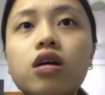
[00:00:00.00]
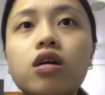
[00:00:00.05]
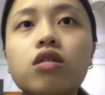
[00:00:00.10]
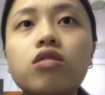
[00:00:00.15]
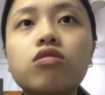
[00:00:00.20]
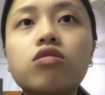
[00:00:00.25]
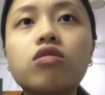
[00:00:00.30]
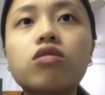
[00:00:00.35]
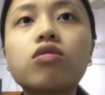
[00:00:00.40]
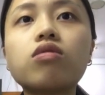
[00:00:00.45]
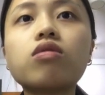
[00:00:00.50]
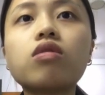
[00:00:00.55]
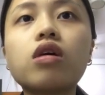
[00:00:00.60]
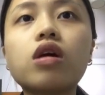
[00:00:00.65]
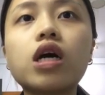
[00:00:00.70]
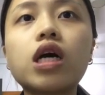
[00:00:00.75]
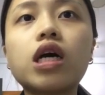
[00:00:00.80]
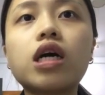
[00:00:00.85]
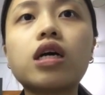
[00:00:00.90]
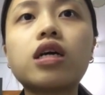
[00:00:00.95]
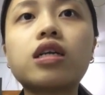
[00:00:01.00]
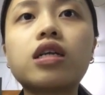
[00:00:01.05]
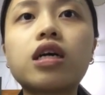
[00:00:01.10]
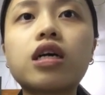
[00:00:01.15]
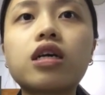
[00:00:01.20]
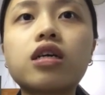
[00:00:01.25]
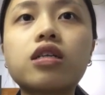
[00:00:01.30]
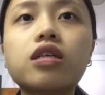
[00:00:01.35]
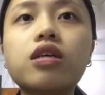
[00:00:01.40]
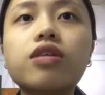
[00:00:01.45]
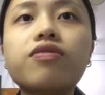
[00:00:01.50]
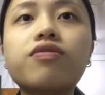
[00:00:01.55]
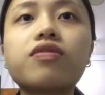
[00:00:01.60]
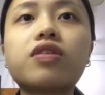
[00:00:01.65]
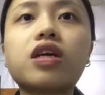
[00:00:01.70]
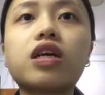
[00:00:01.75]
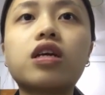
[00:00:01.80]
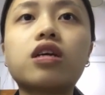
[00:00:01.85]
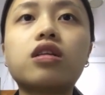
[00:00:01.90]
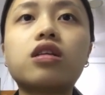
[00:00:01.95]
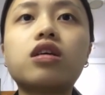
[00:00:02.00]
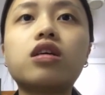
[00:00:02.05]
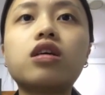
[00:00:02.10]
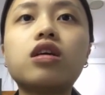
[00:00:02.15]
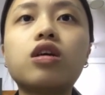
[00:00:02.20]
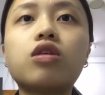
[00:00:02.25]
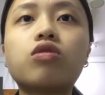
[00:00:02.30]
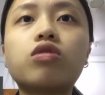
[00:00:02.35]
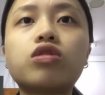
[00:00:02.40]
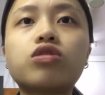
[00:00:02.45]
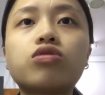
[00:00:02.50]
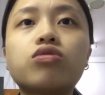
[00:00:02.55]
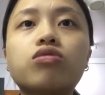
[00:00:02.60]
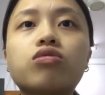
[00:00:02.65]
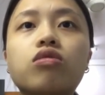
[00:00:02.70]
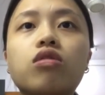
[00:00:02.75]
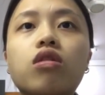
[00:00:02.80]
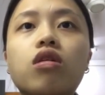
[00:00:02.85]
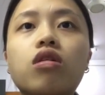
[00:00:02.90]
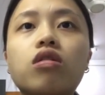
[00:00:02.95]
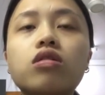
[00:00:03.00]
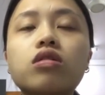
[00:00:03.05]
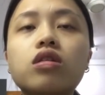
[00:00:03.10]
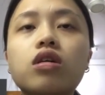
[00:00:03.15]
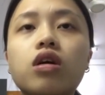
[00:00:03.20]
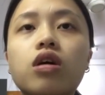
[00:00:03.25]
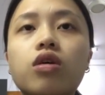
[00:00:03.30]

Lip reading: So negative kt equals to ln,